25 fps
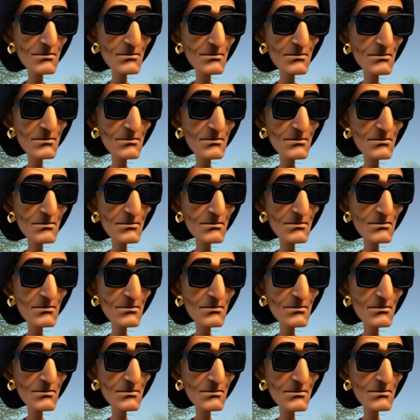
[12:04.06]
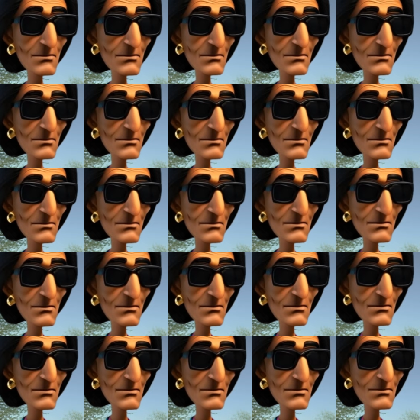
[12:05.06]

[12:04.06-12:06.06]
(silence)